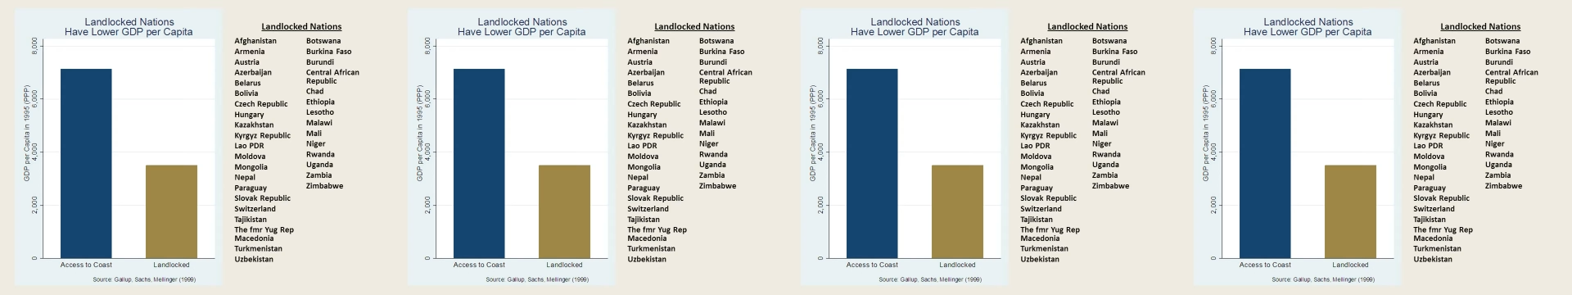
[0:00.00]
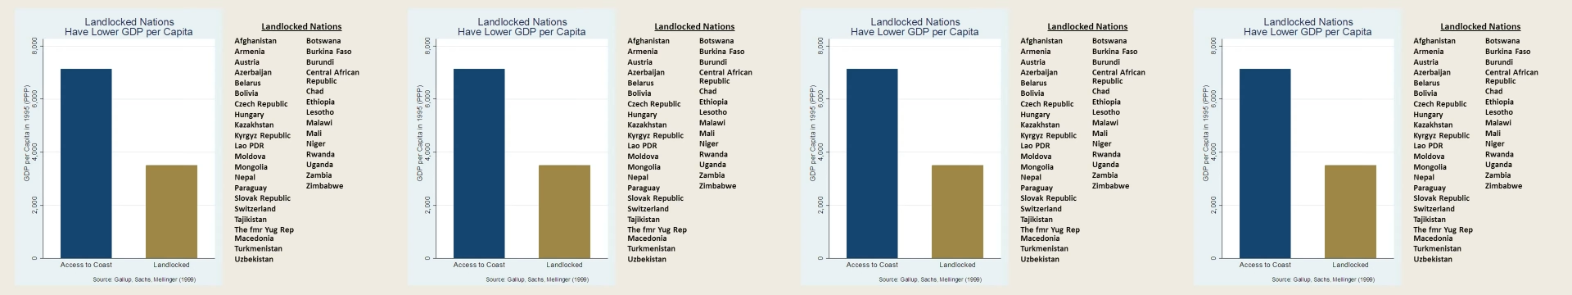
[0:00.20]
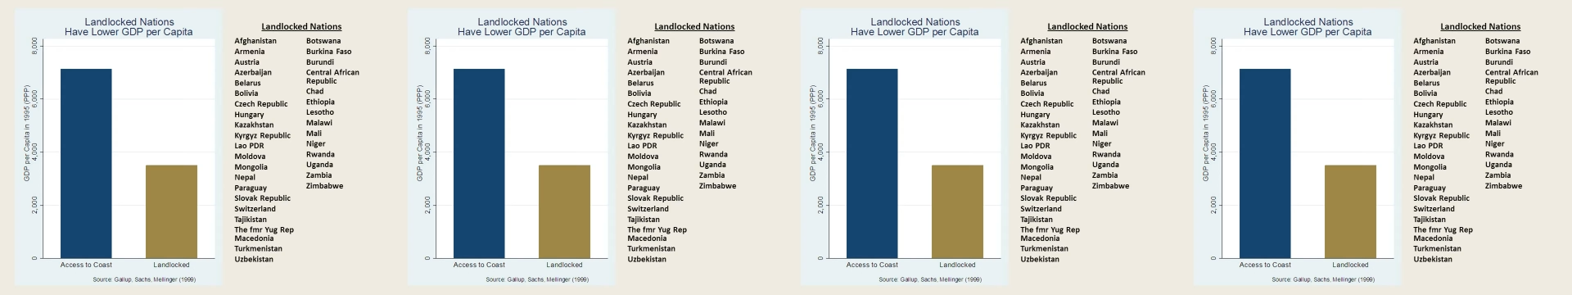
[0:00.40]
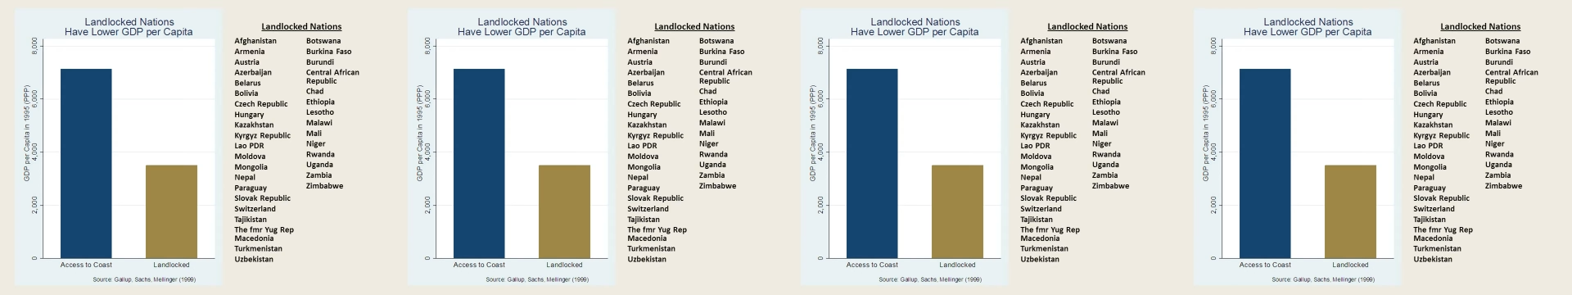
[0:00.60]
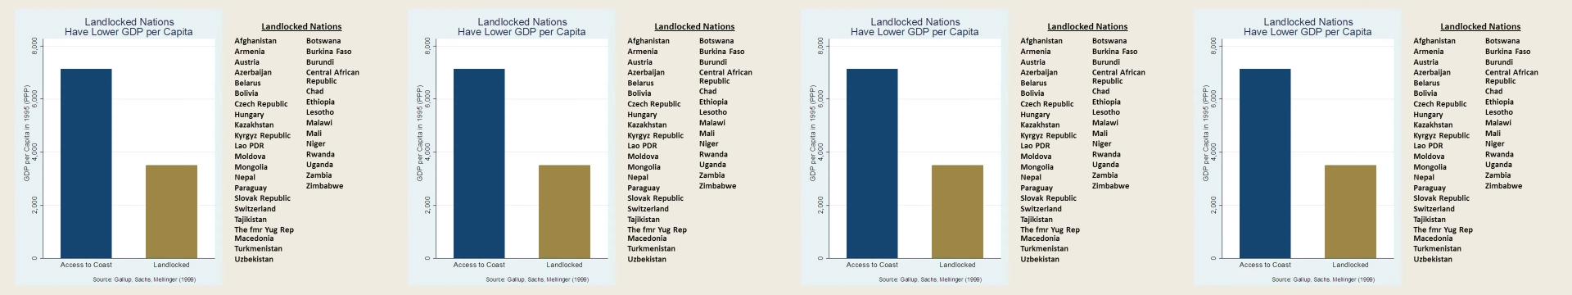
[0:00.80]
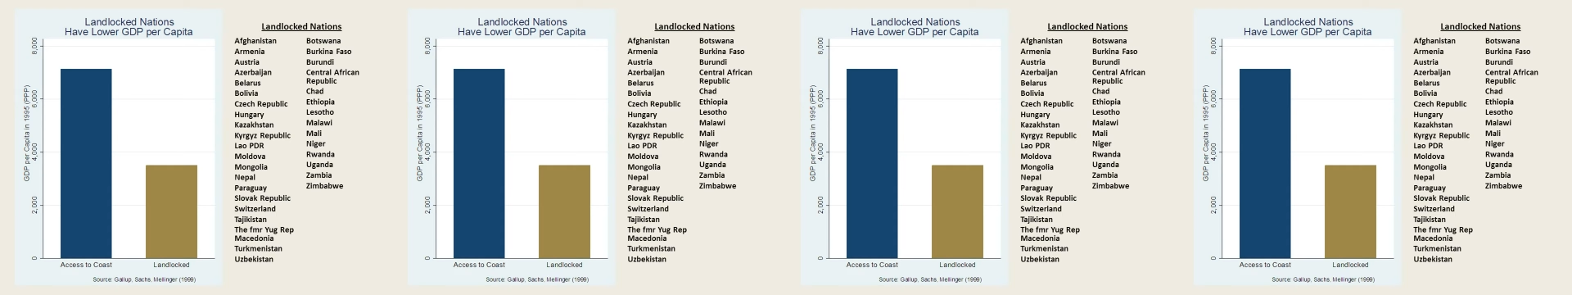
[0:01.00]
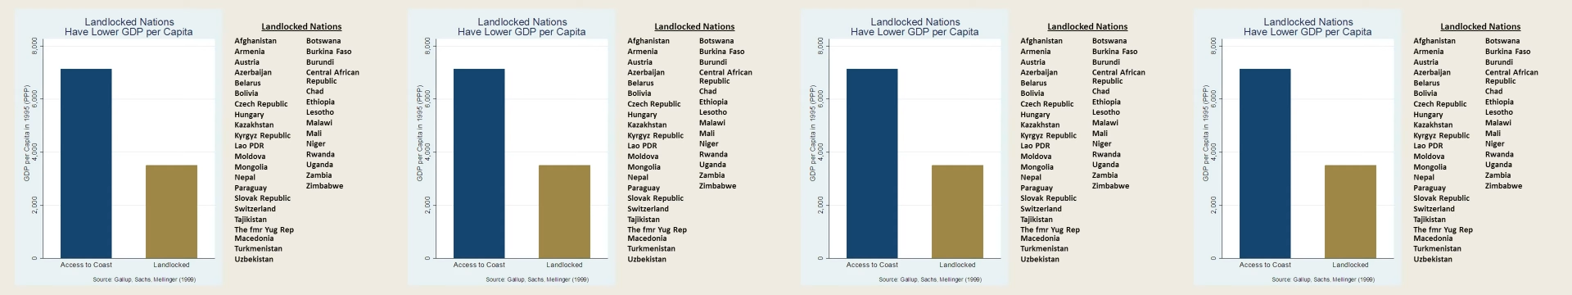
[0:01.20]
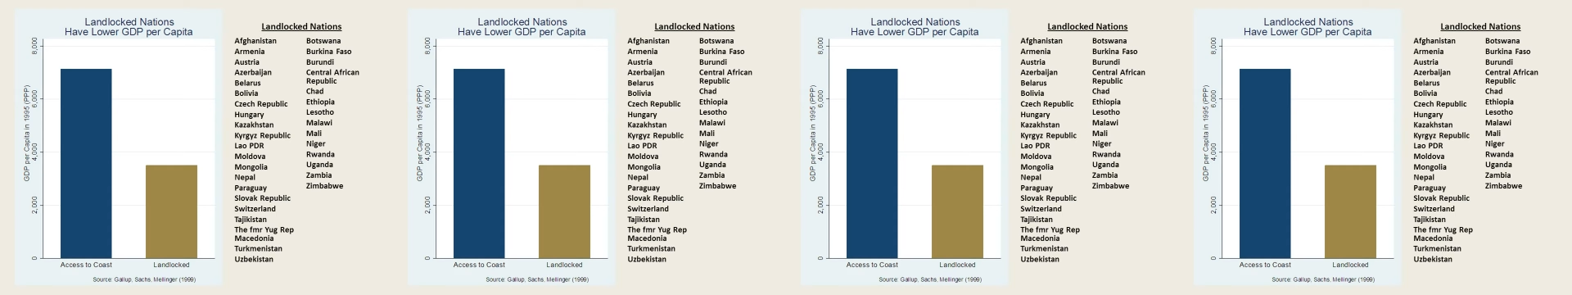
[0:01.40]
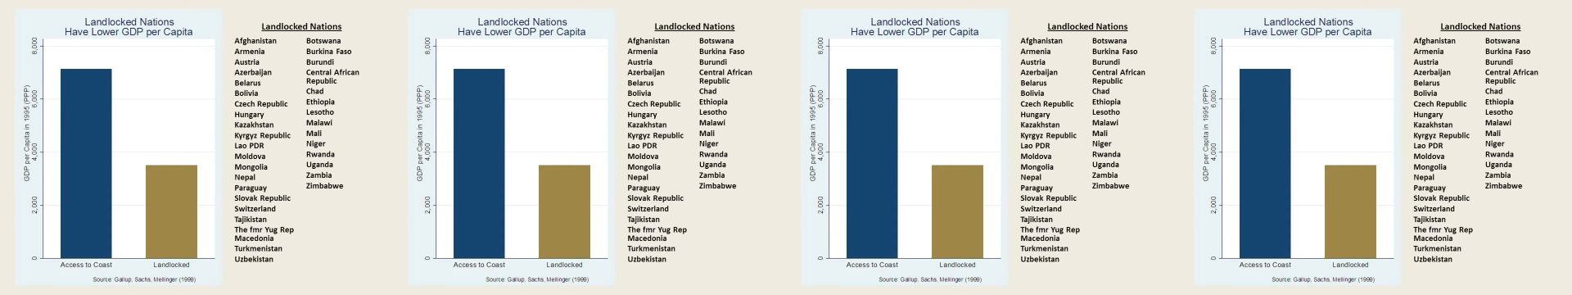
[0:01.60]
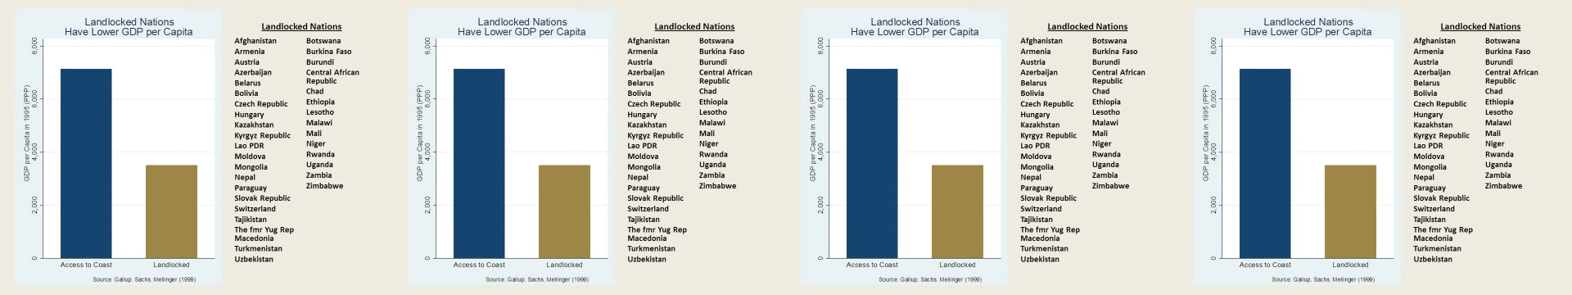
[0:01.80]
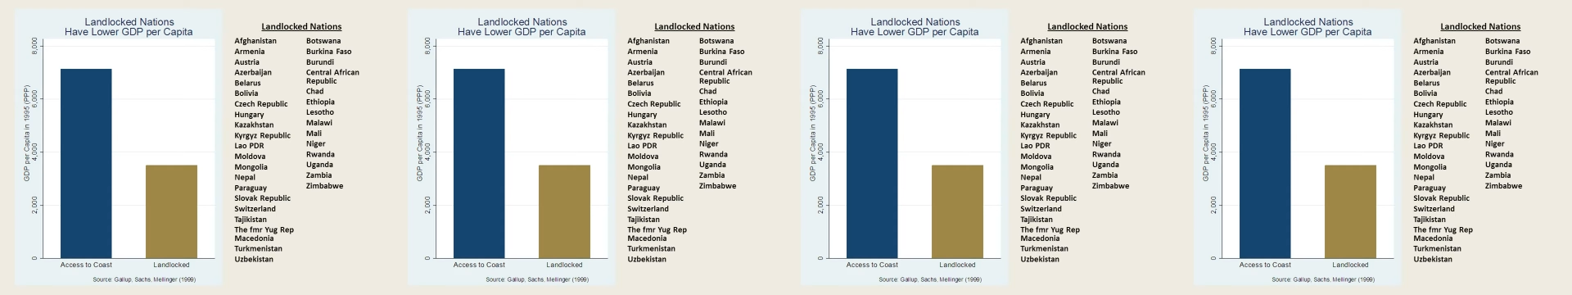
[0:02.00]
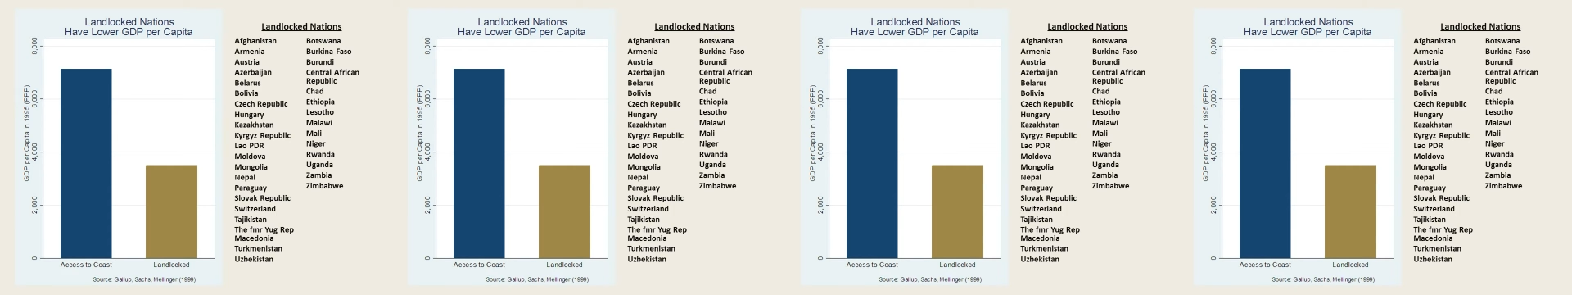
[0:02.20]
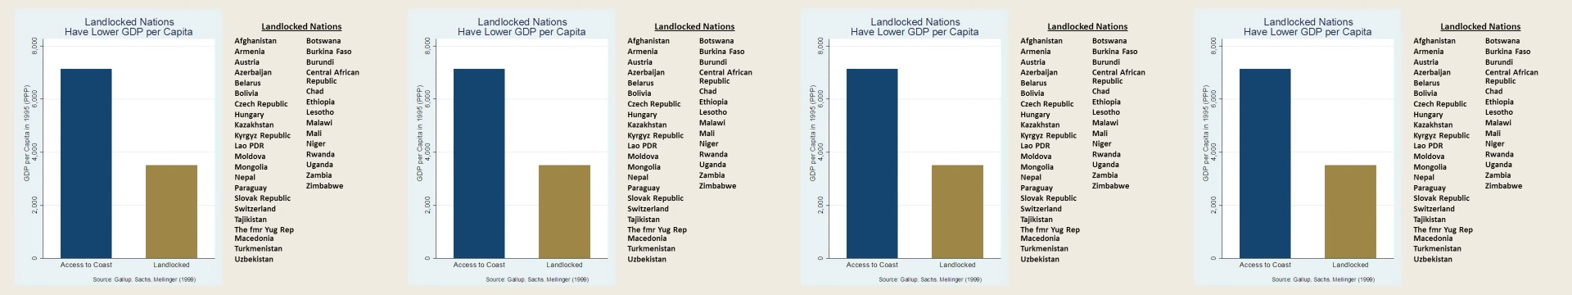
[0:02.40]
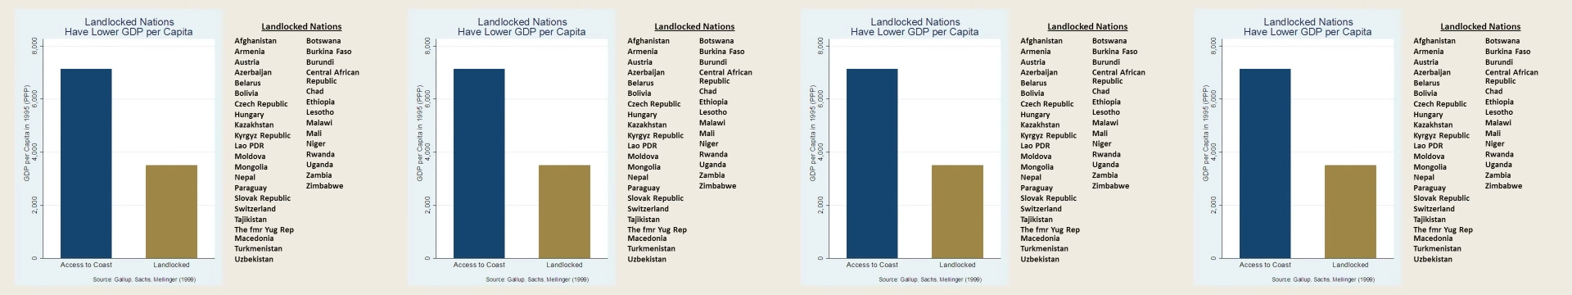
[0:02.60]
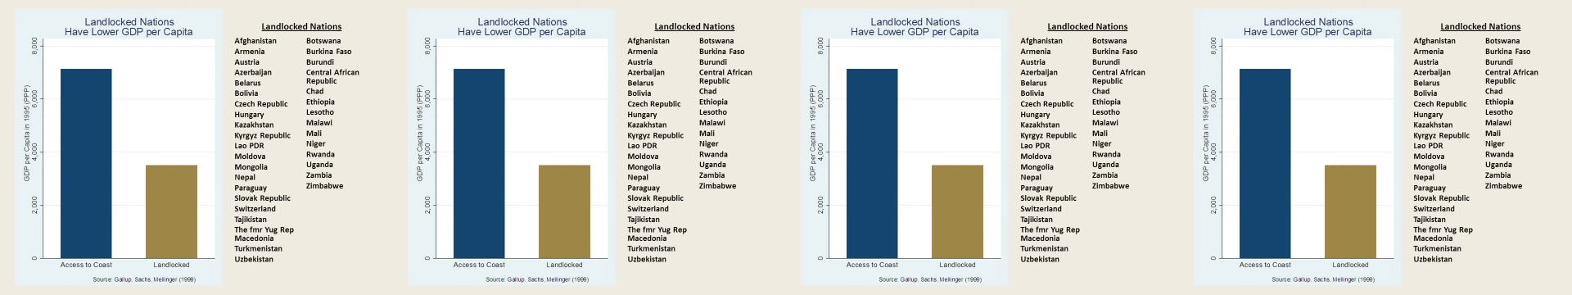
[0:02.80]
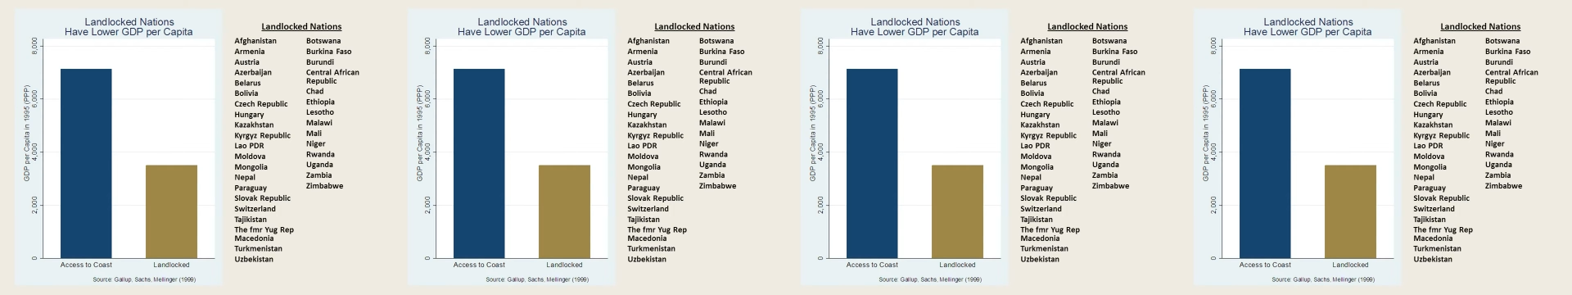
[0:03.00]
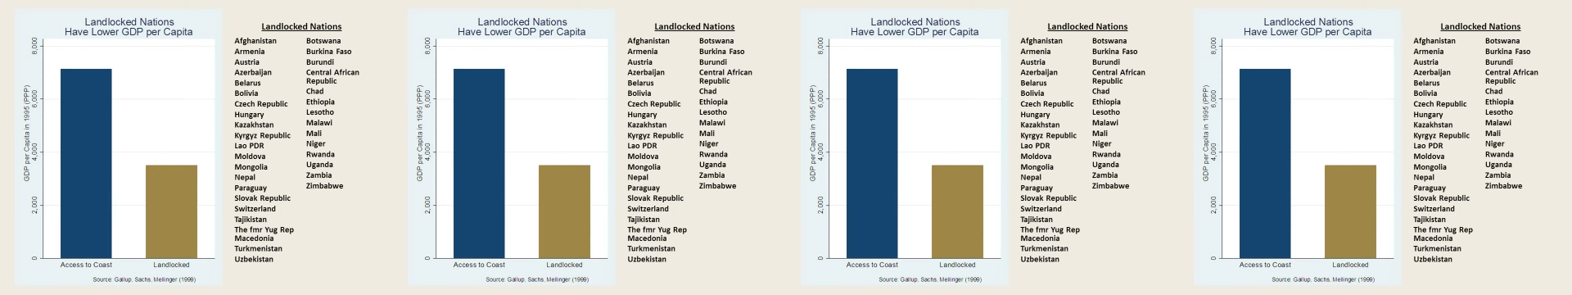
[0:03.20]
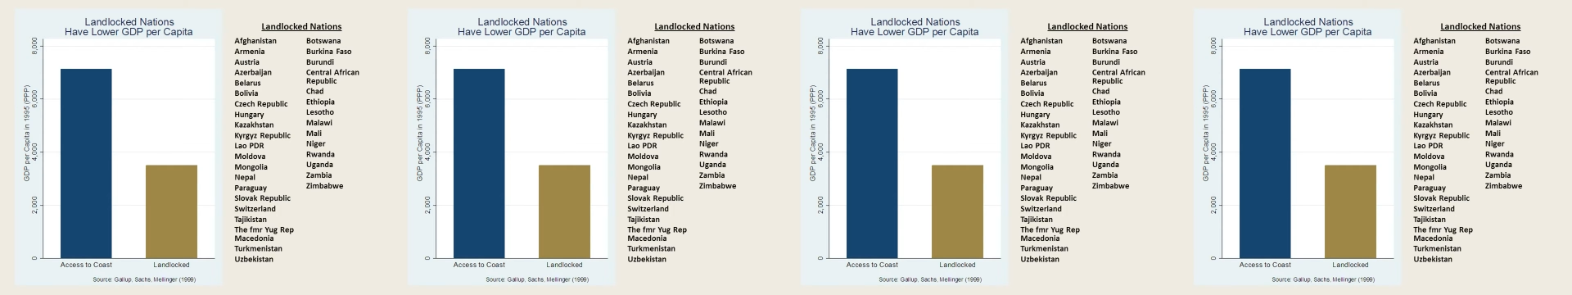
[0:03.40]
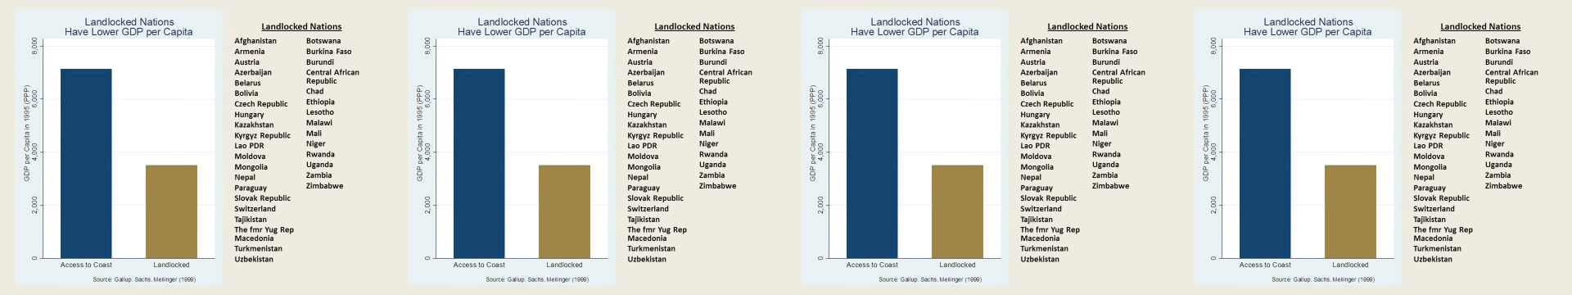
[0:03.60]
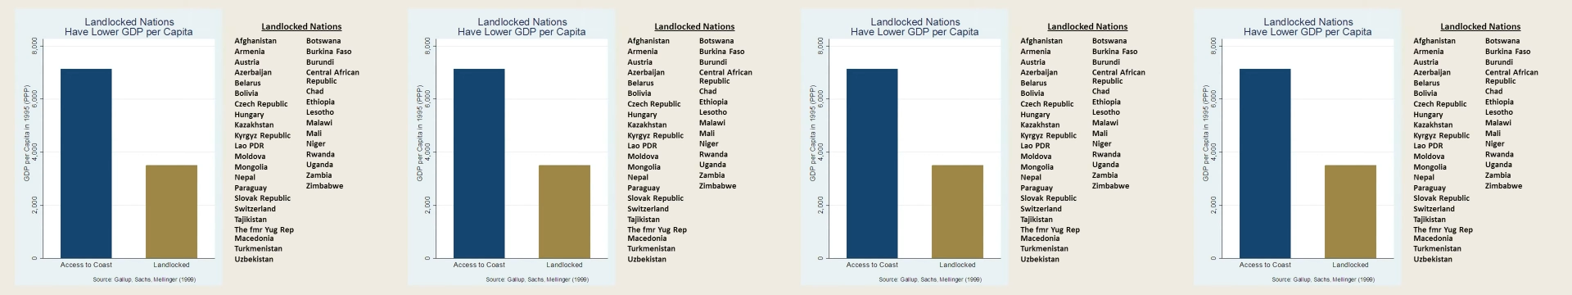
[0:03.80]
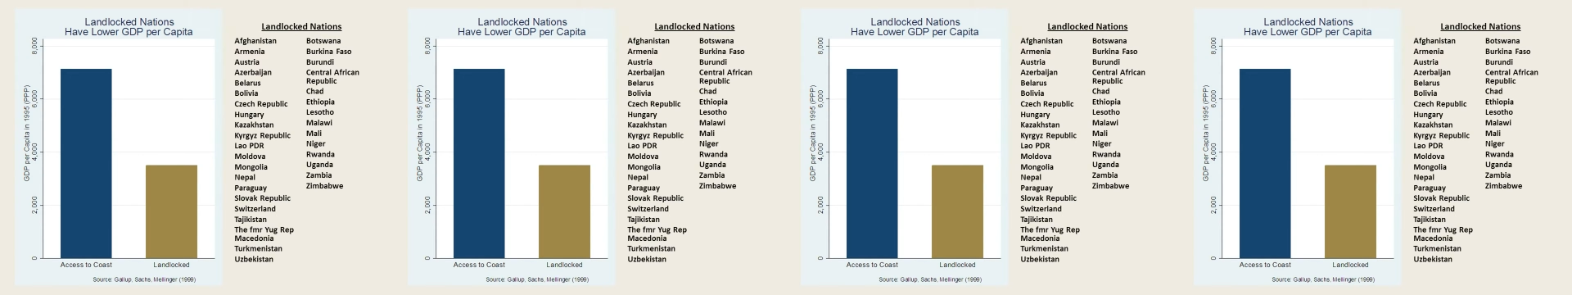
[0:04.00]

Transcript: [unreadable: no face in view]